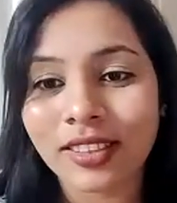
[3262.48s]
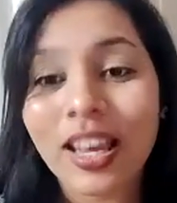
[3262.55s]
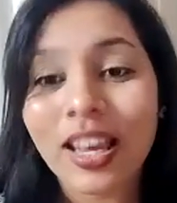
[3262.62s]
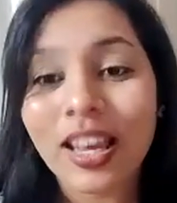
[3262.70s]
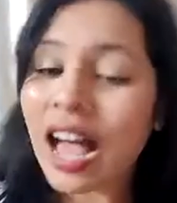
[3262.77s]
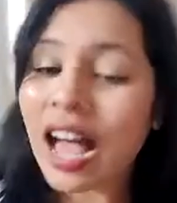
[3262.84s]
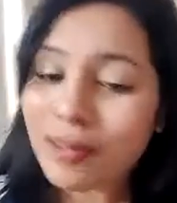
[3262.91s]

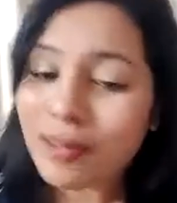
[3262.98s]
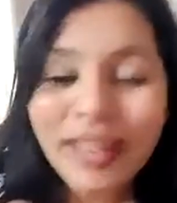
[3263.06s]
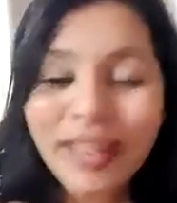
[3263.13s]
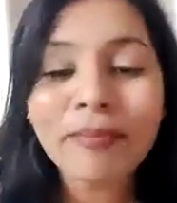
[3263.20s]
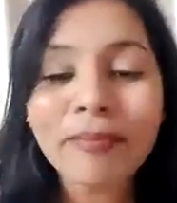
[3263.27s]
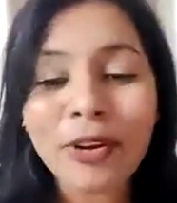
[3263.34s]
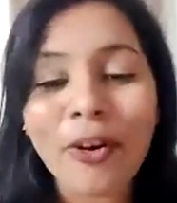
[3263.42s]
I might
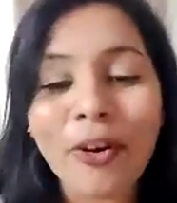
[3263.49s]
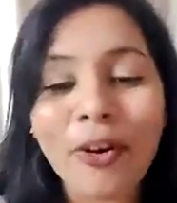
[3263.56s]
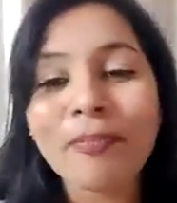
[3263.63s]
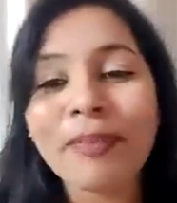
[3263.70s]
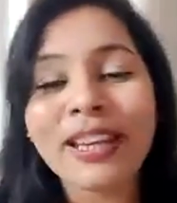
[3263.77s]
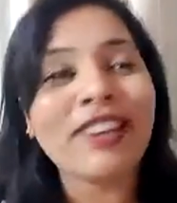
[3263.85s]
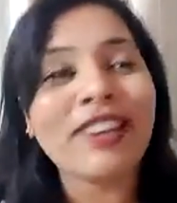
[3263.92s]
not
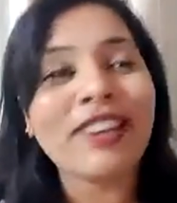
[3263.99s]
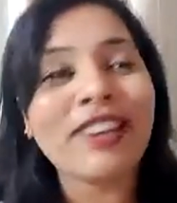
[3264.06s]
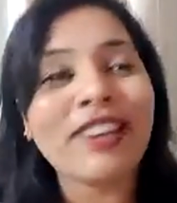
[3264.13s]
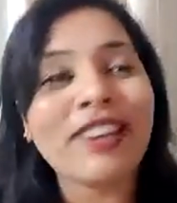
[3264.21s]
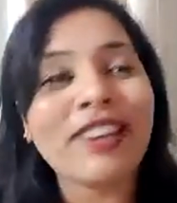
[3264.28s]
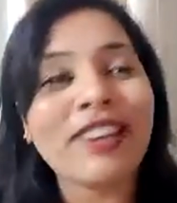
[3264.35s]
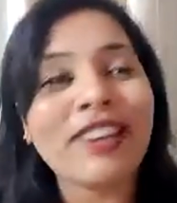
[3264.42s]
be of
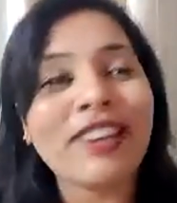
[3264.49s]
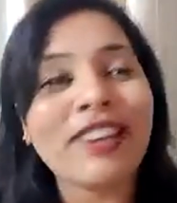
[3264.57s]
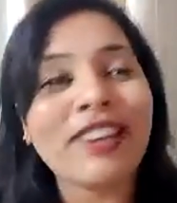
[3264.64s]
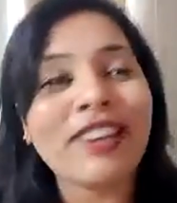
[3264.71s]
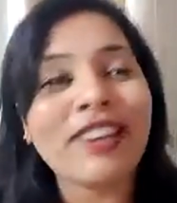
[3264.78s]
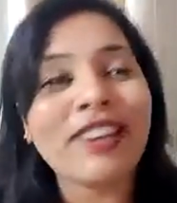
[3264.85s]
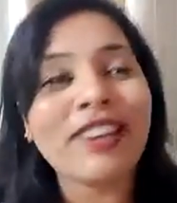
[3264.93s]
that
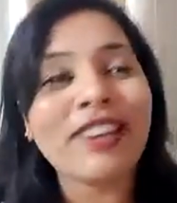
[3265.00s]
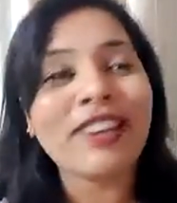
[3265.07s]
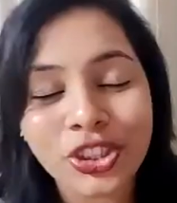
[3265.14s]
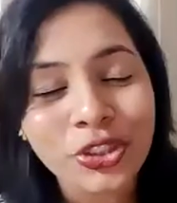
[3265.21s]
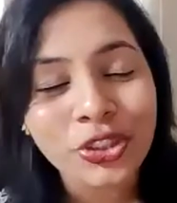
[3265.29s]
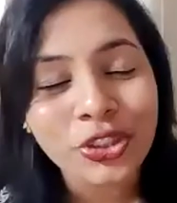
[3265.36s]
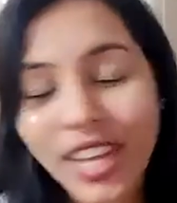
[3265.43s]
age to
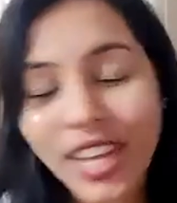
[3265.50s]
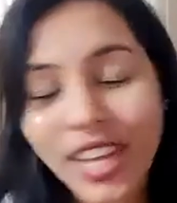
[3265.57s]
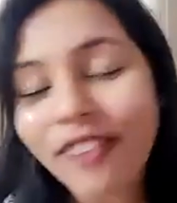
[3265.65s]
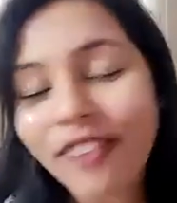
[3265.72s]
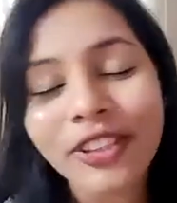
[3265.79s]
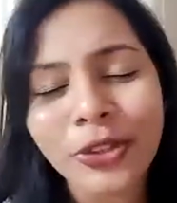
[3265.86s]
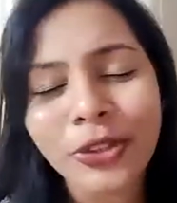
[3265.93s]
share with
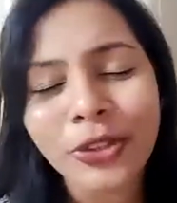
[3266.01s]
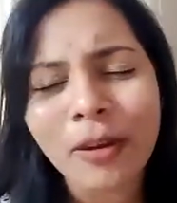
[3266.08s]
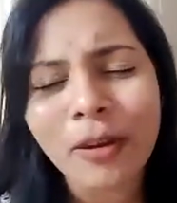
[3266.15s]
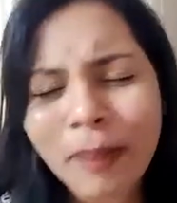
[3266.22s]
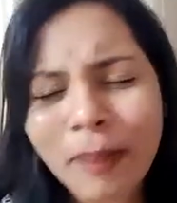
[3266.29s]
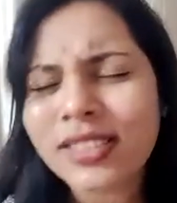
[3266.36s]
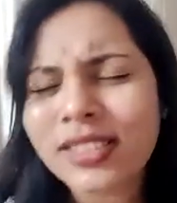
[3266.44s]
you all, but
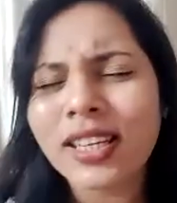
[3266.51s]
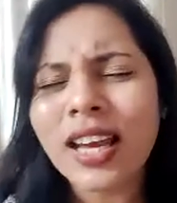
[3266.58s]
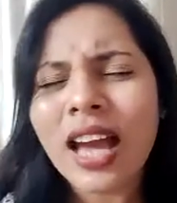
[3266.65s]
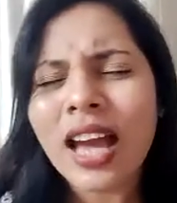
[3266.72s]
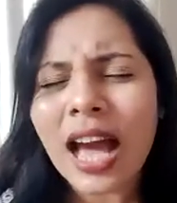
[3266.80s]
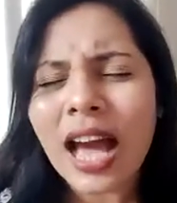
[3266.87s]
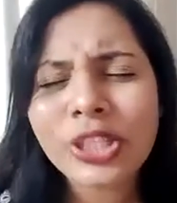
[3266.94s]
I
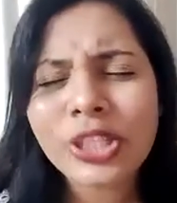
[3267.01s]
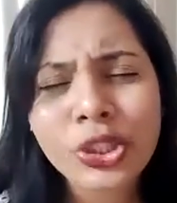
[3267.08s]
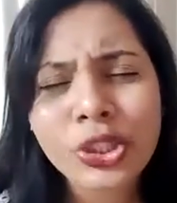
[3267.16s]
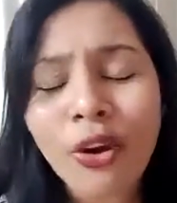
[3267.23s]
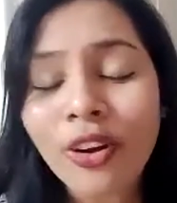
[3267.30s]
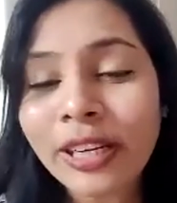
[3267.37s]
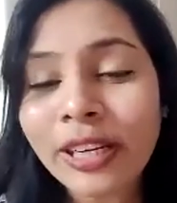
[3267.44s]

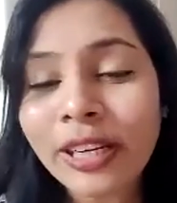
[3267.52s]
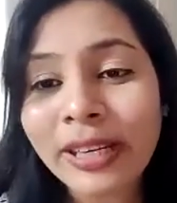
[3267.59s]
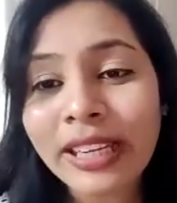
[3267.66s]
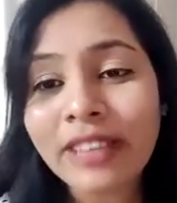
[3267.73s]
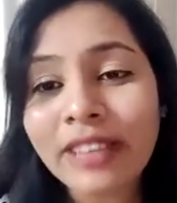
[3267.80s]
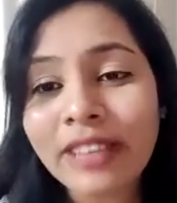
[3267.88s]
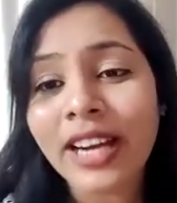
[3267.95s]
strongly believe
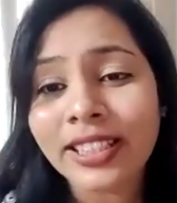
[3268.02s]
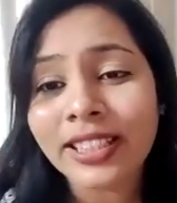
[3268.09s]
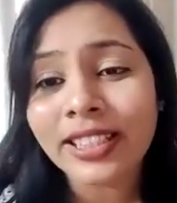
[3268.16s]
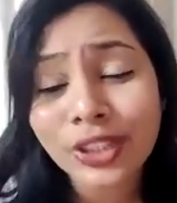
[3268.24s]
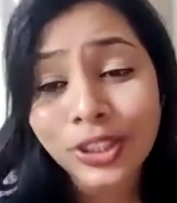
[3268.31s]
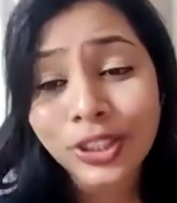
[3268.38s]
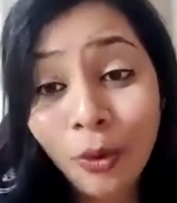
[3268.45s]
that it
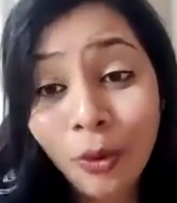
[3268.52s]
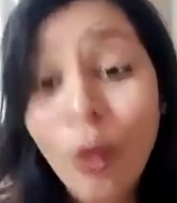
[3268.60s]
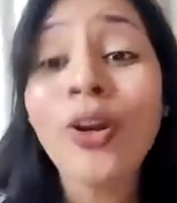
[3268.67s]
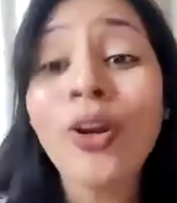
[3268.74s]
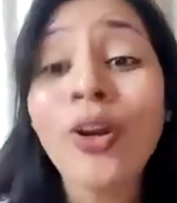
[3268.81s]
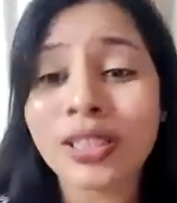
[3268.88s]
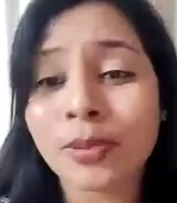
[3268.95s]
is Holy
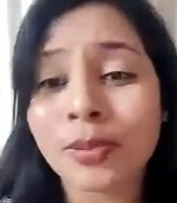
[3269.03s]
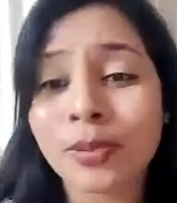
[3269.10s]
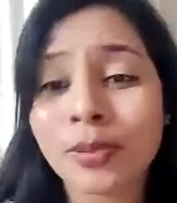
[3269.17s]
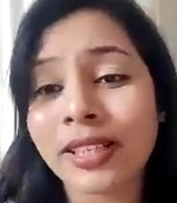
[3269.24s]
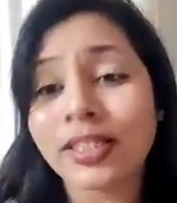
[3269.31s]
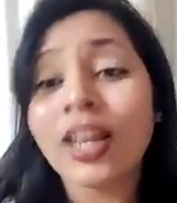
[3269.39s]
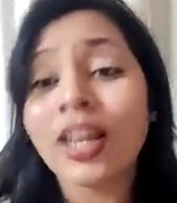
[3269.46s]
Spirit
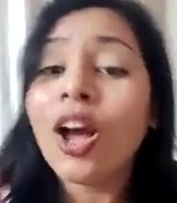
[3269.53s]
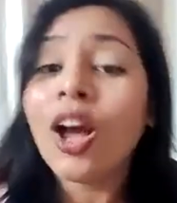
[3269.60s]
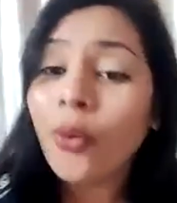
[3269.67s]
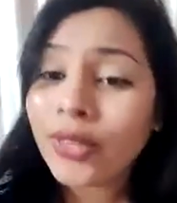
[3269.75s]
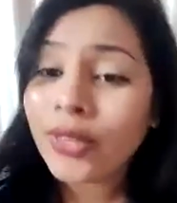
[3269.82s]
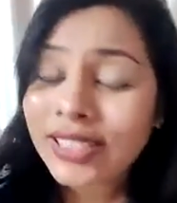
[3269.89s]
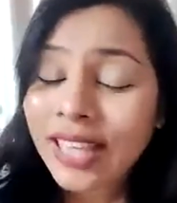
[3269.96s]
who
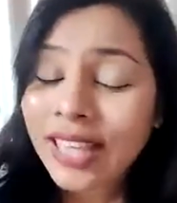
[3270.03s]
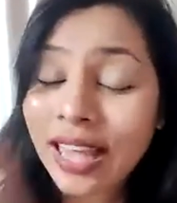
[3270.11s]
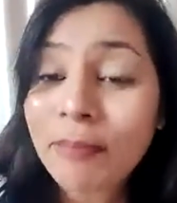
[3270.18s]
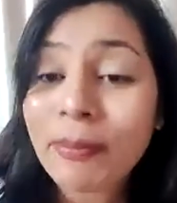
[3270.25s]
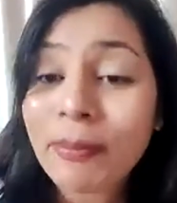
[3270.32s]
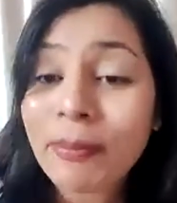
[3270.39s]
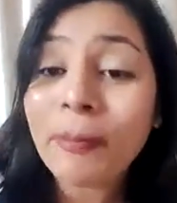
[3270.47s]
is
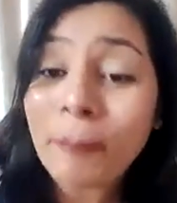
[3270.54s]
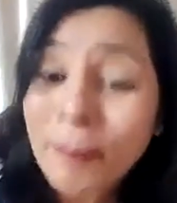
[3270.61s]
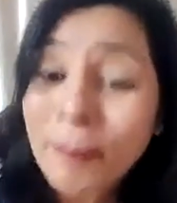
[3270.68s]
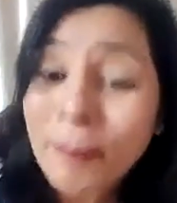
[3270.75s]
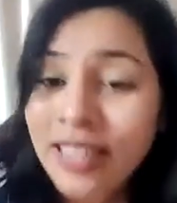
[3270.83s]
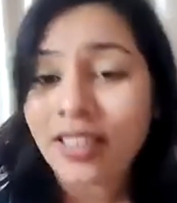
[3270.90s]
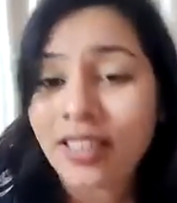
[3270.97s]
helping
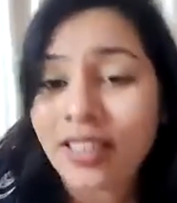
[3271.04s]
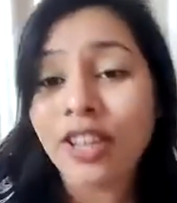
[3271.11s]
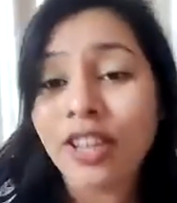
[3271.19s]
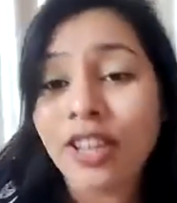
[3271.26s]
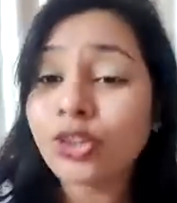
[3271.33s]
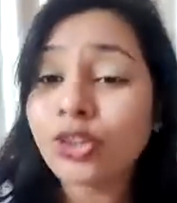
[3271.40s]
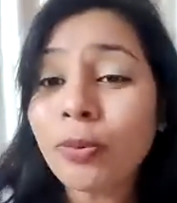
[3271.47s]
me,
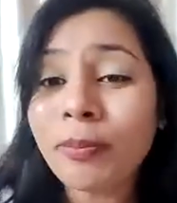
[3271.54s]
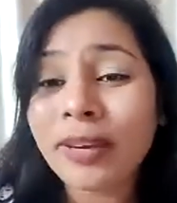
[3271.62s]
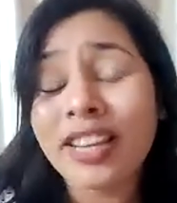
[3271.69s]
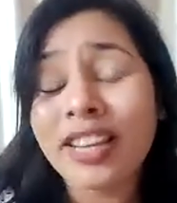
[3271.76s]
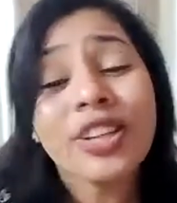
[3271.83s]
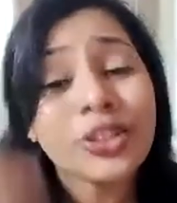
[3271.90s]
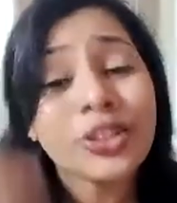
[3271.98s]
through me,
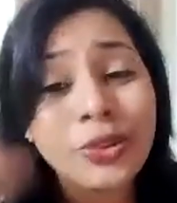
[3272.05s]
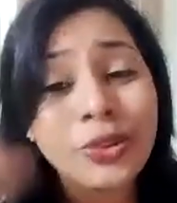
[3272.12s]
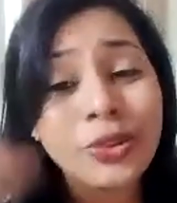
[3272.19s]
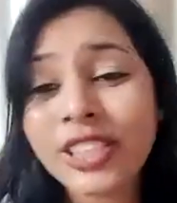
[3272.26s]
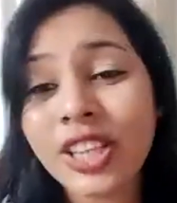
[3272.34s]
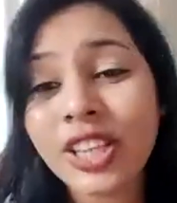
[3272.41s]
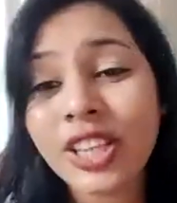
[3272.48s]
to
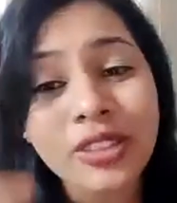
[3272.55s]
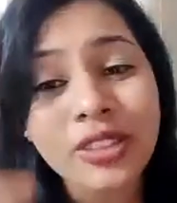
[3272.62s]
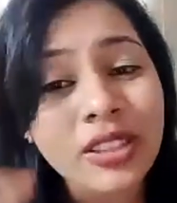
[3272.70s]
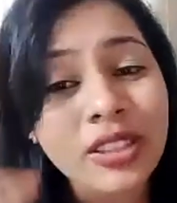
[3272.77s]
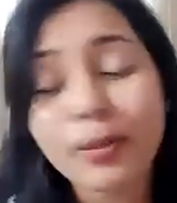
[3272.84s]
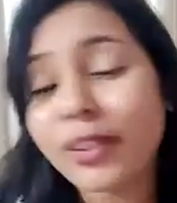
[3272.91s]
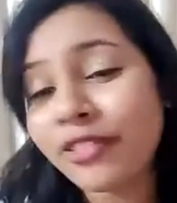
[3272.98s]
reach out this
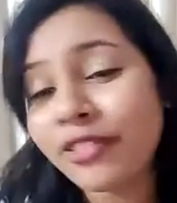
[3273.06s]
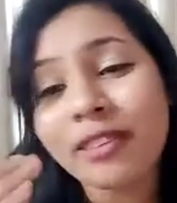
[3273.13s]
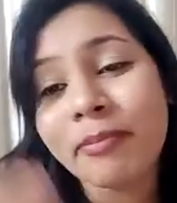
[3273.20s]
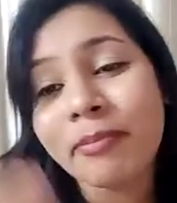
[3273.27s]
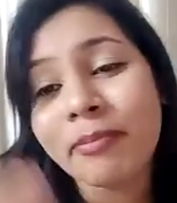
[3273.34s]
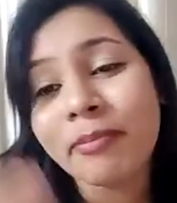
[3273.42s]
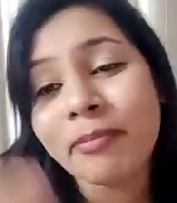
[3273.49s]
beautiful
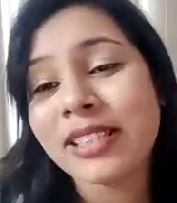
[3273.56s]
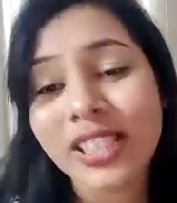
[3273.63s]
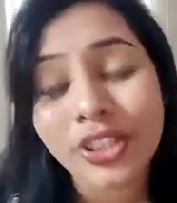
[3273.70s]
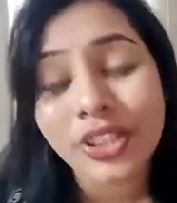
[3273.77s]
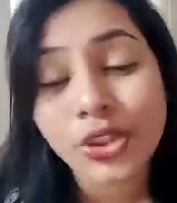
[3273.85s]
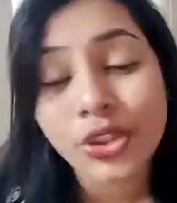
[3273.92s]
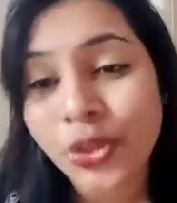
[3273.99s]

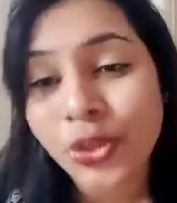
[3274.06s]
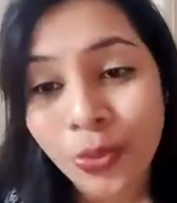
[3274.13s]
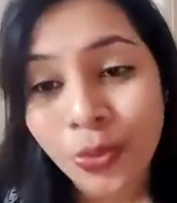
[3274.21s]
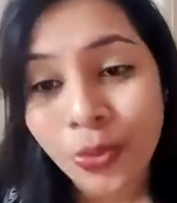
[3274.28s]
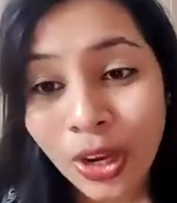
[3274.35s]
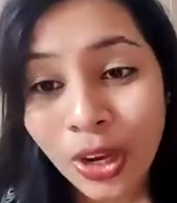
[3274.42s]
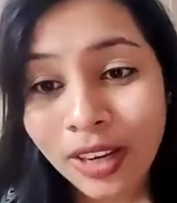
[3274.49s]
message to you all.